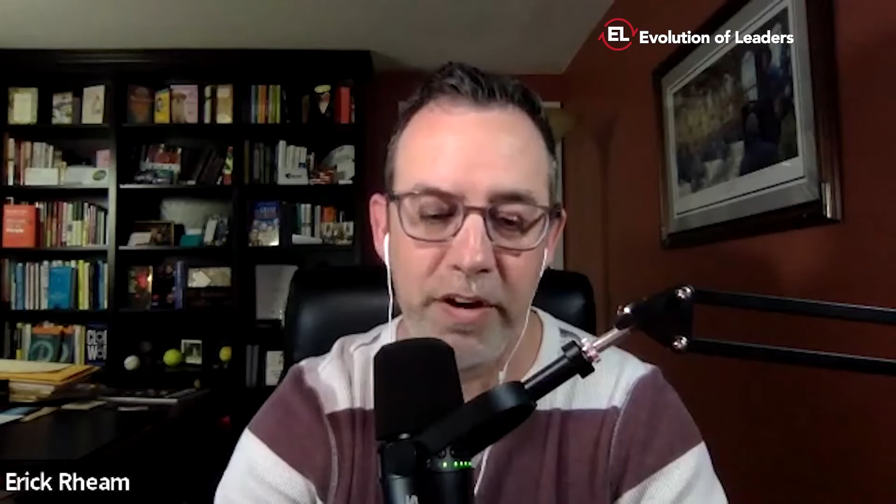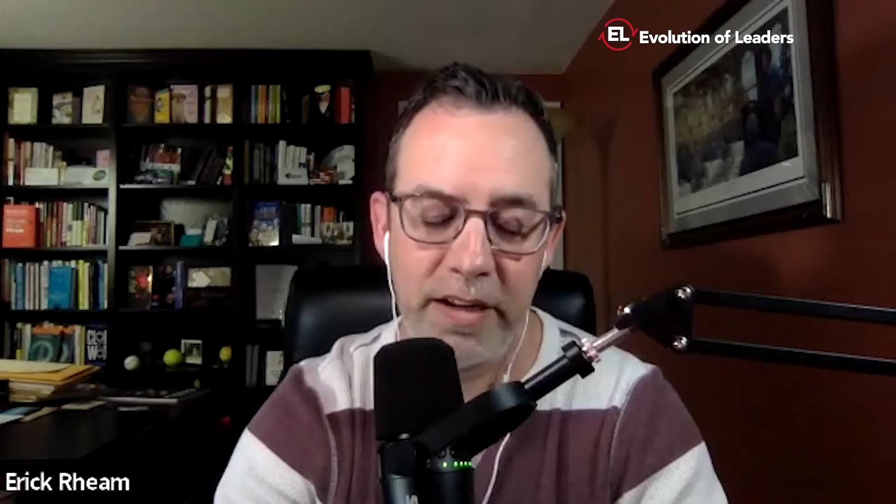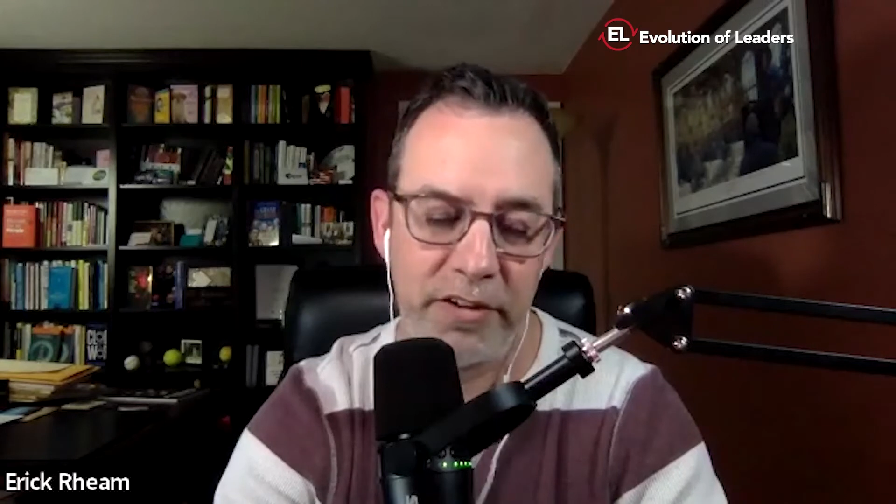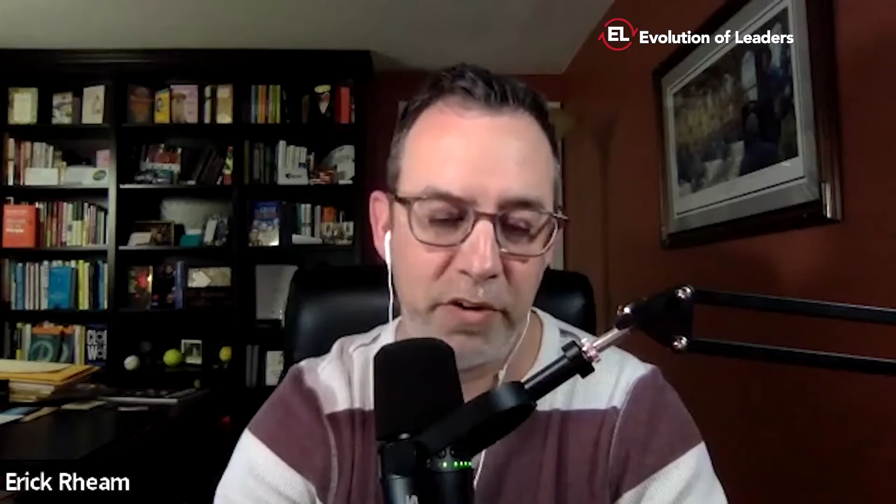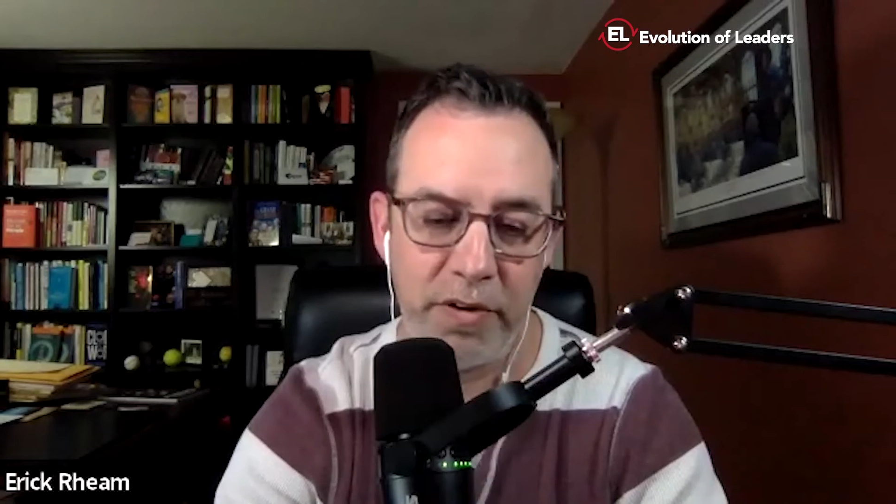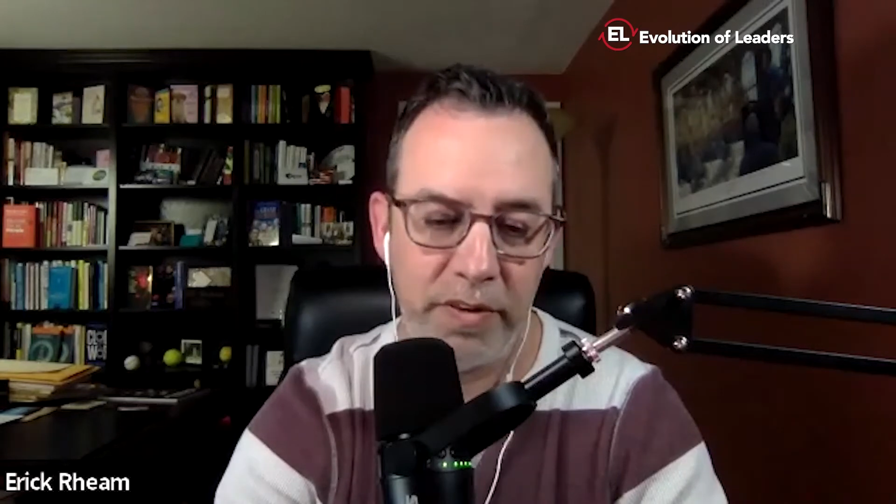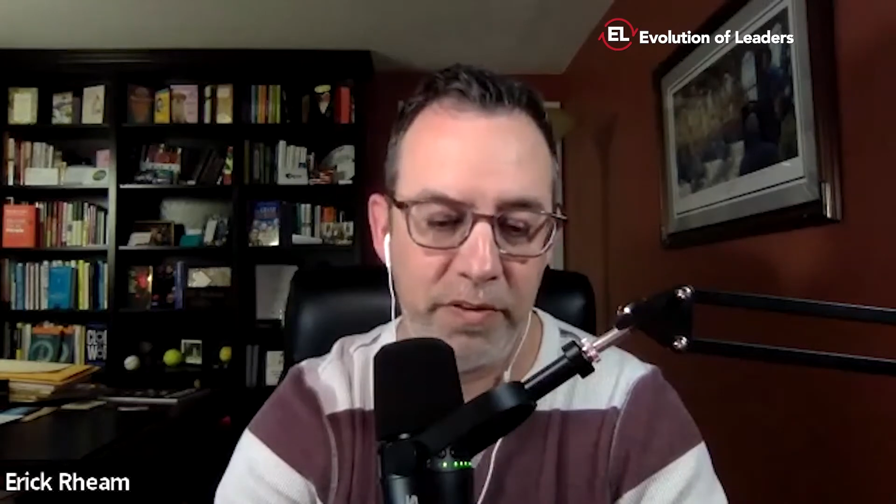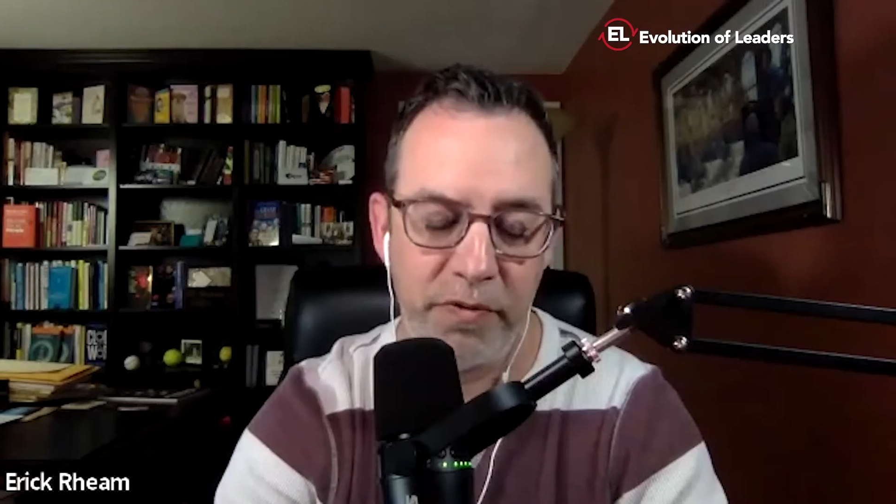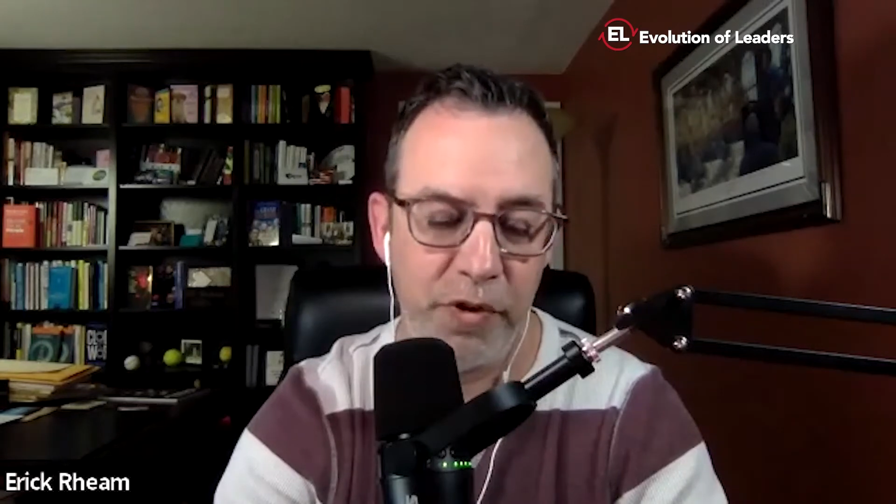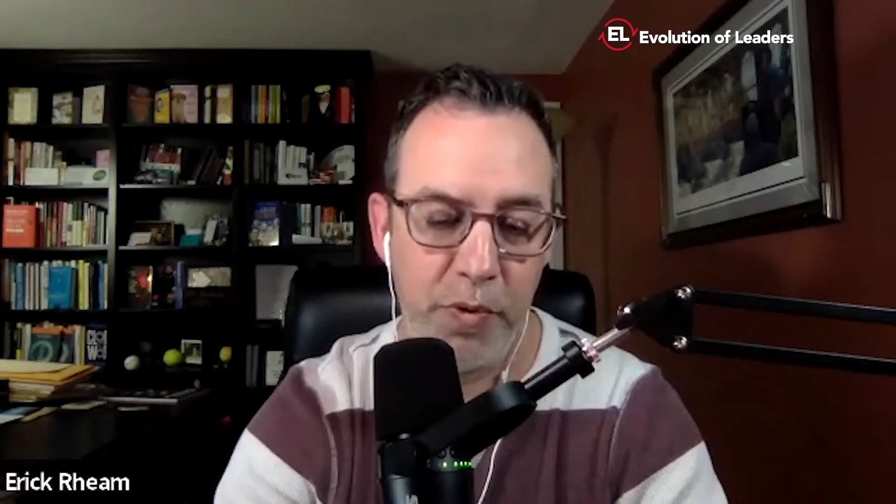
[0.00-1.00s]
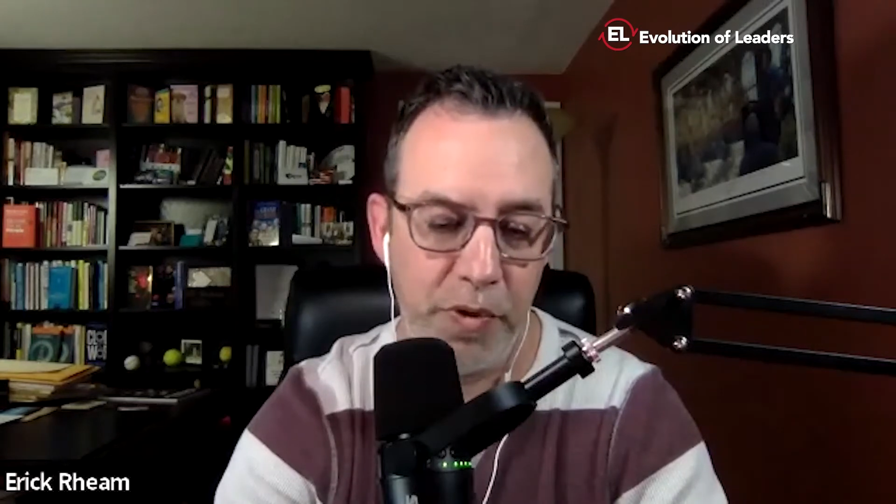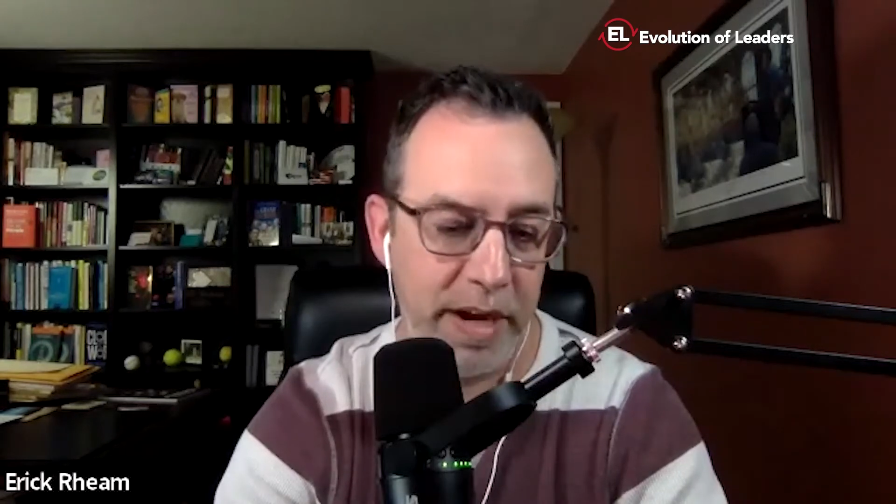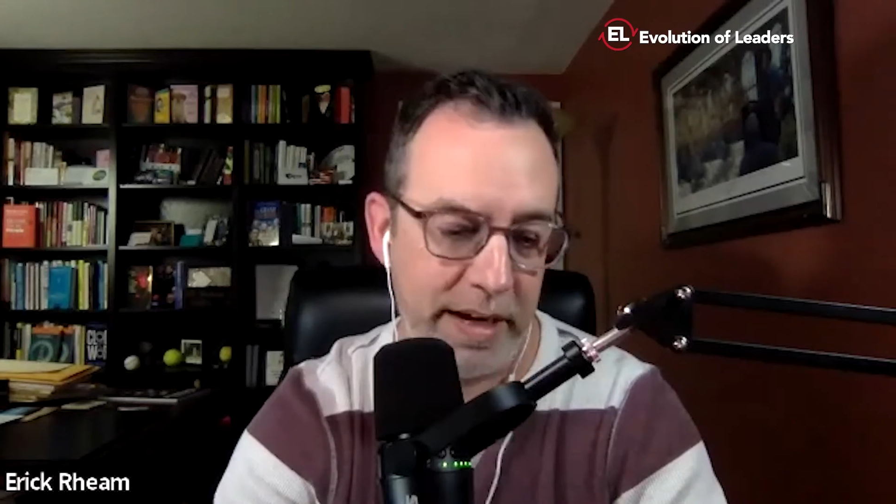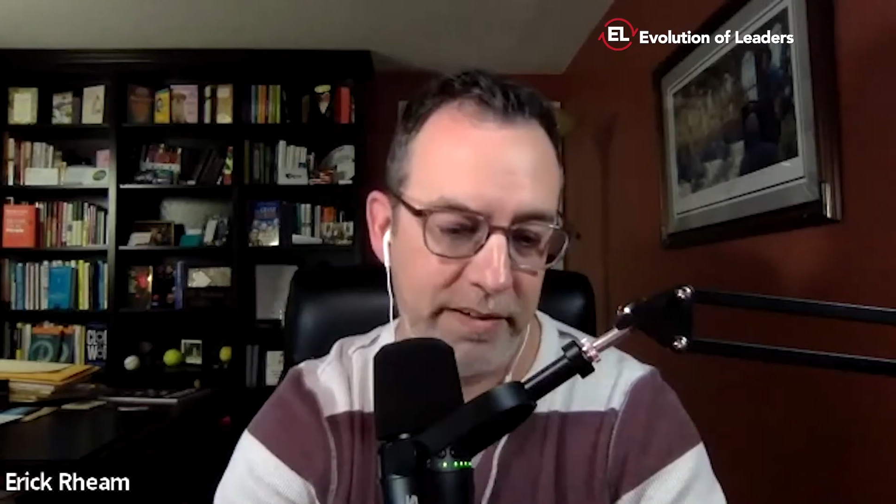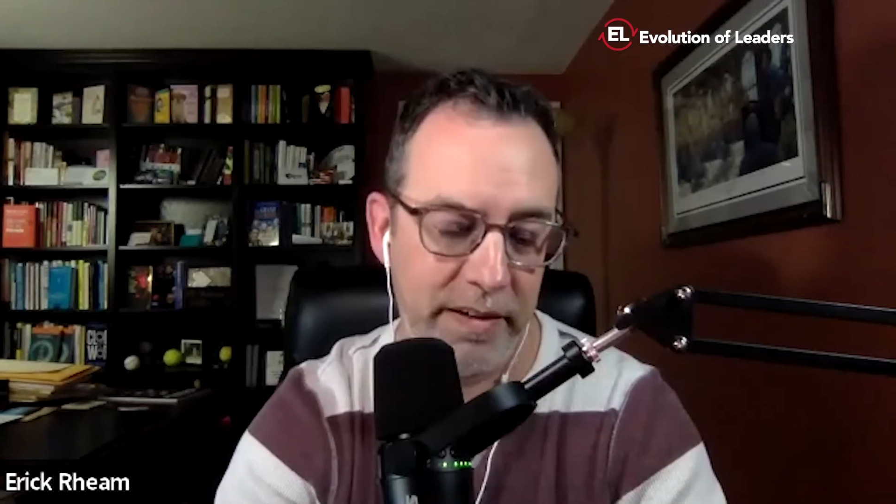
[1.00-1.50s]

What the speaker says: at a certain few things.